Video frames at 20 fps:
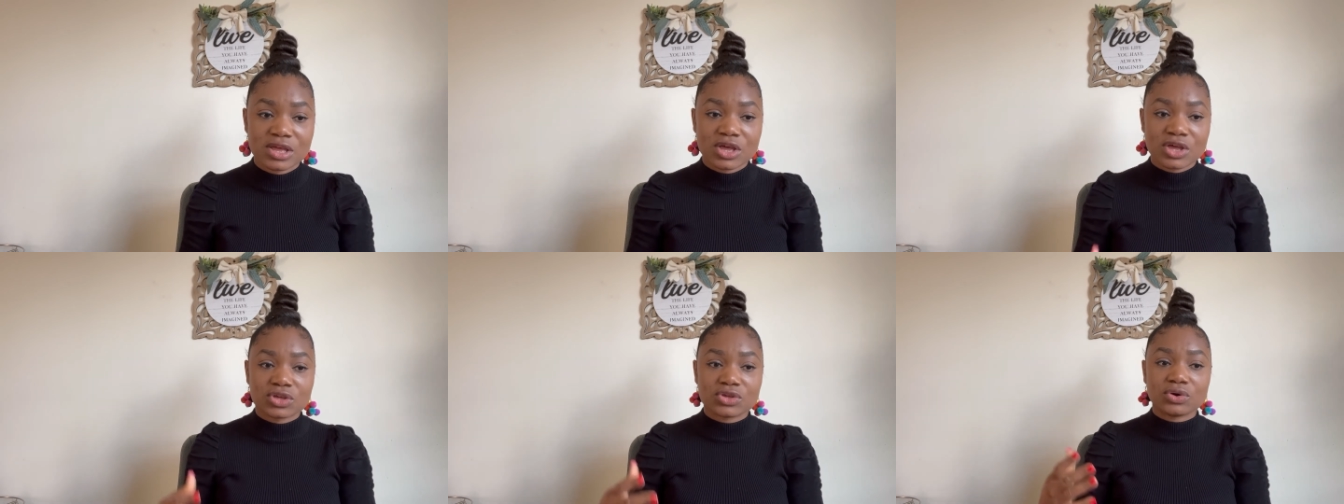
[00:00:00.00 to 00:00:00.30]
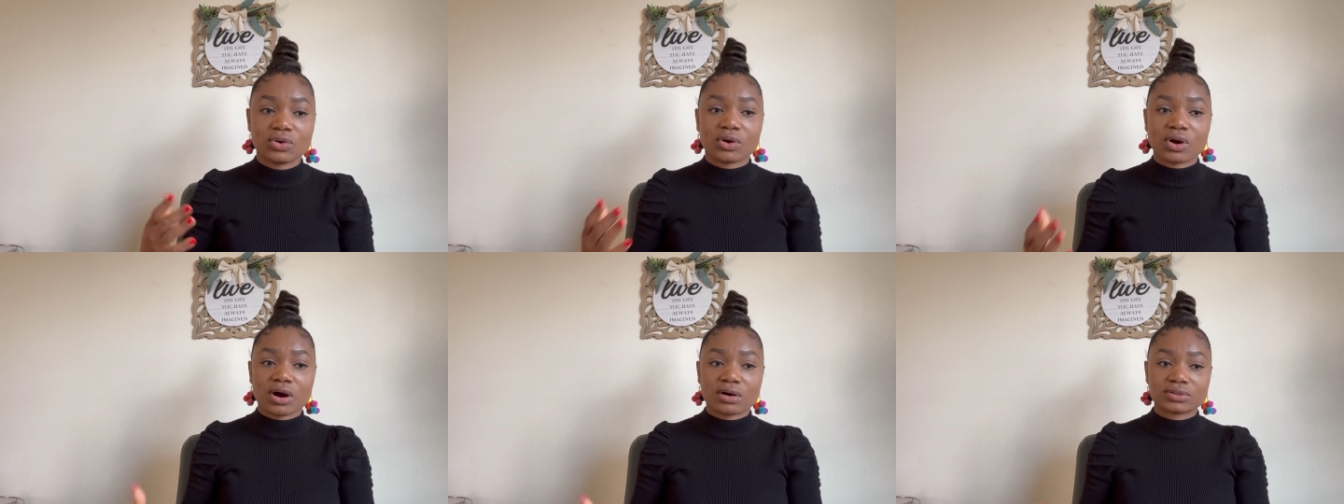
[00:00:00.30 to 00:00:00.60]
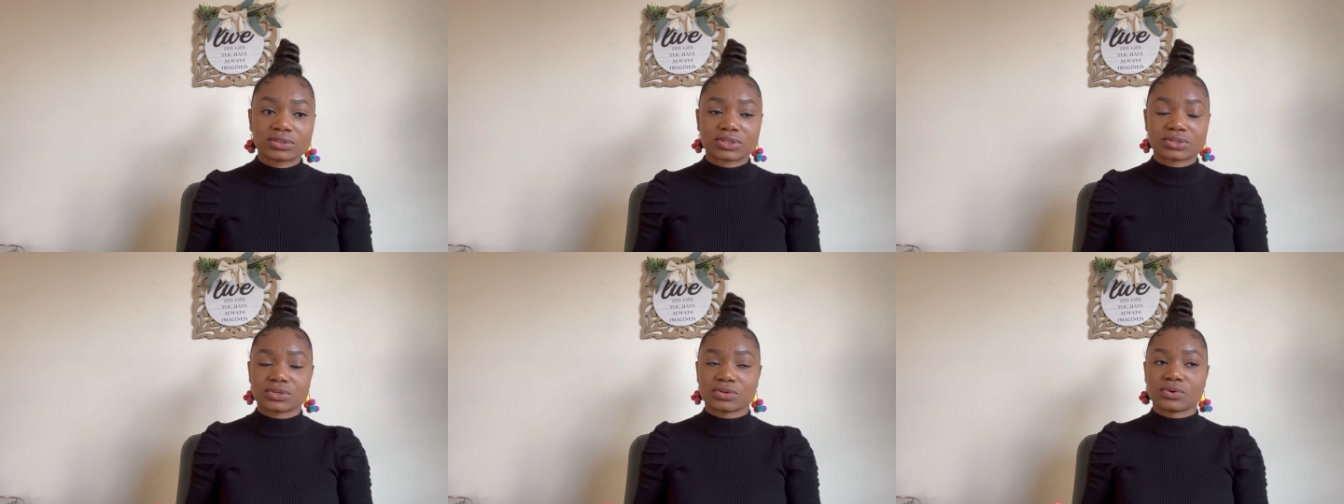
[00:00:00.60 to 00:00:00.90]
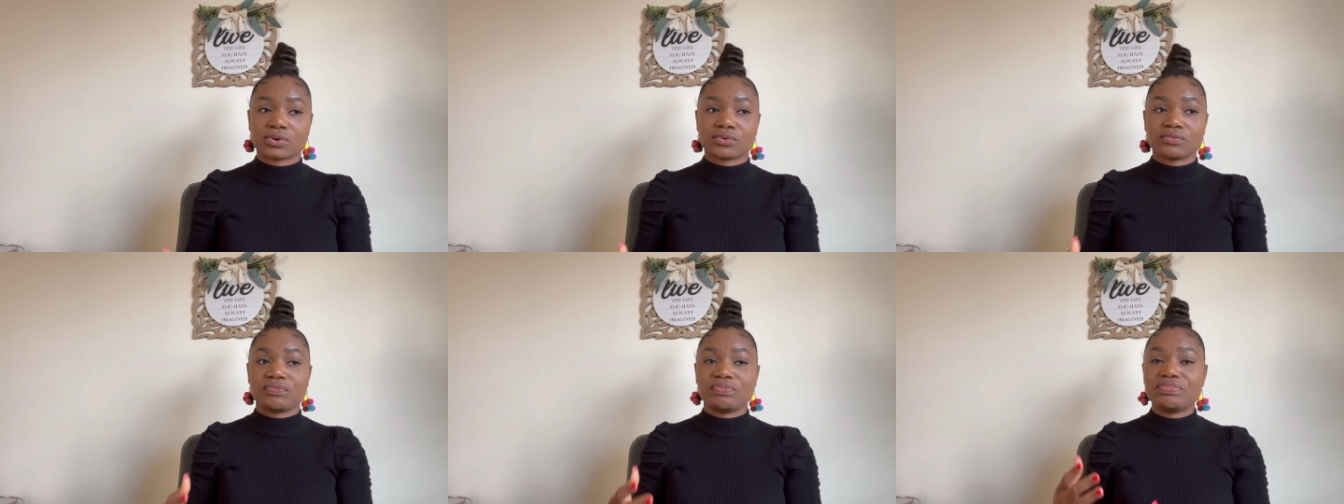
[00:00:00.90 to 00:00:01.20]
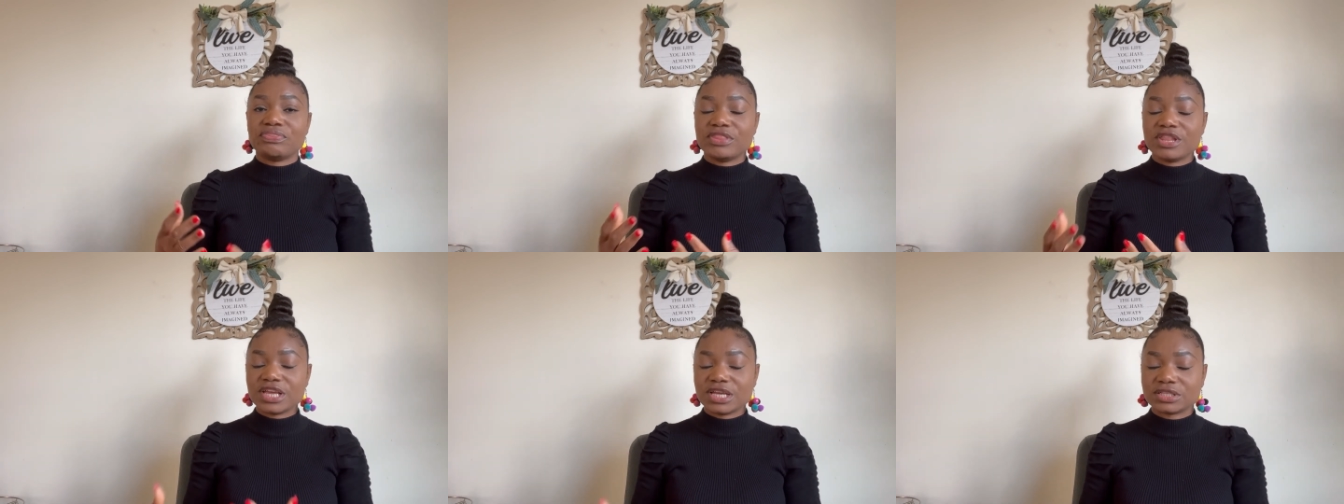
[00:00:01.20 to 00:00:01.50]
you also
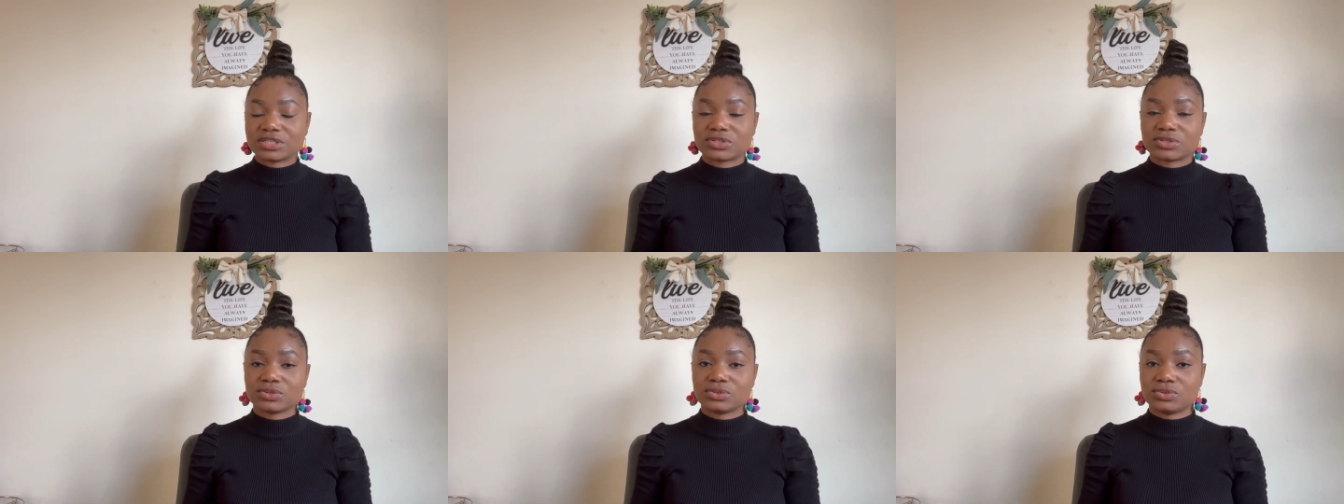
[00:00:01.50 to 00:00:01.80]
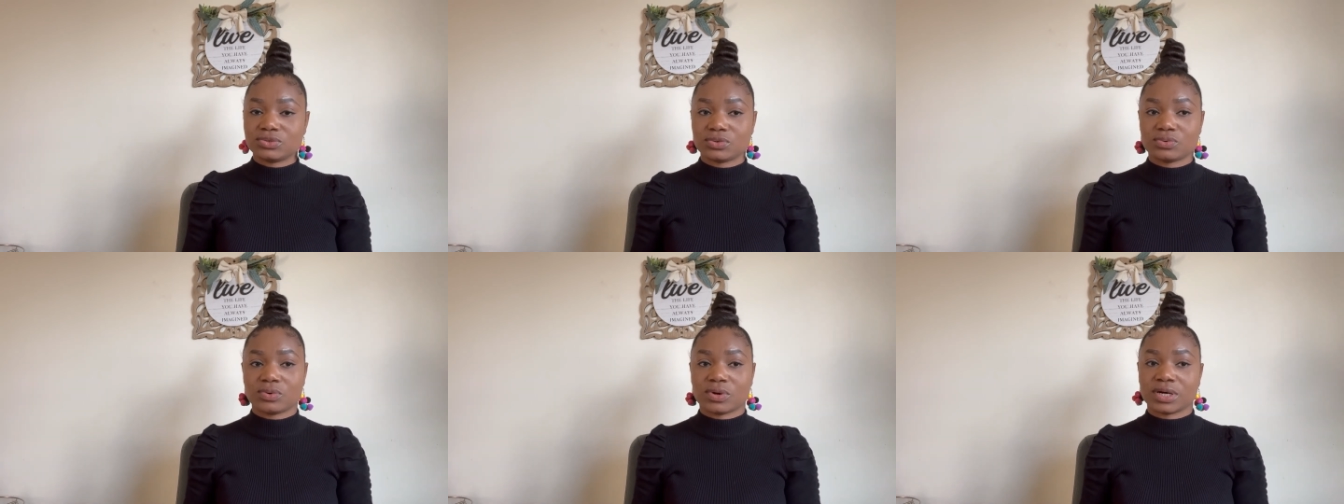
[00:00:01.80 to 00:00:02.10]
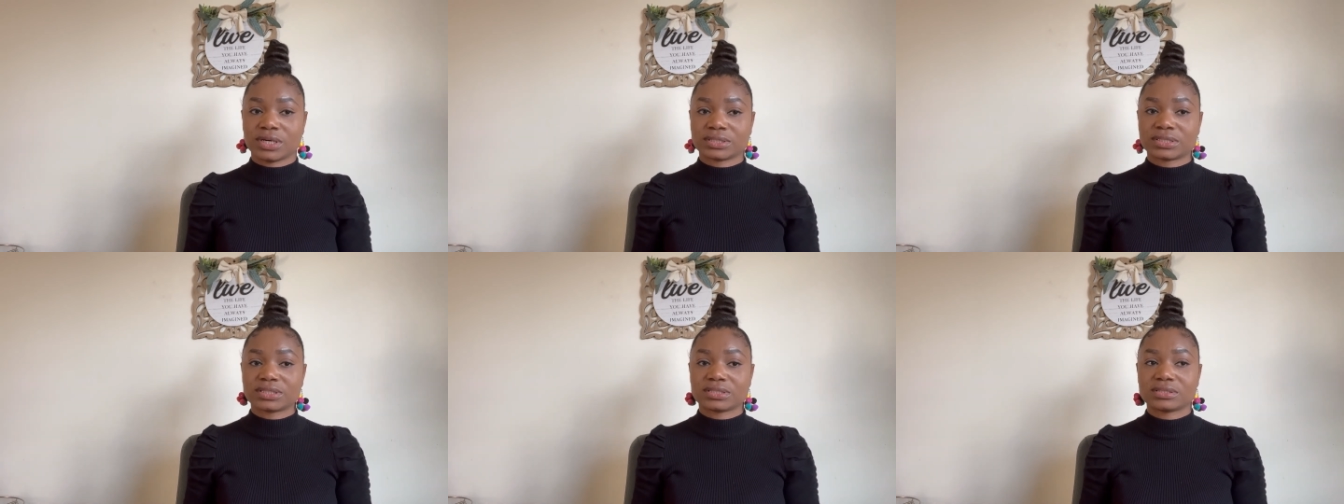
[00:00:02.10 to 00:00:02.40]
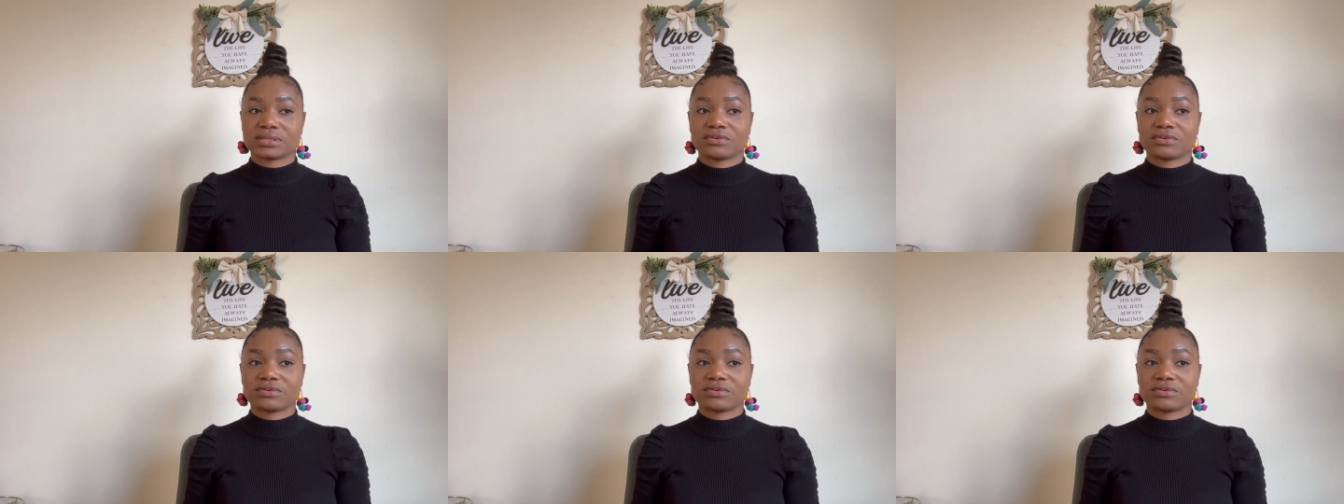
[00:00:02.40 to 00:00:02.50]
need to do what?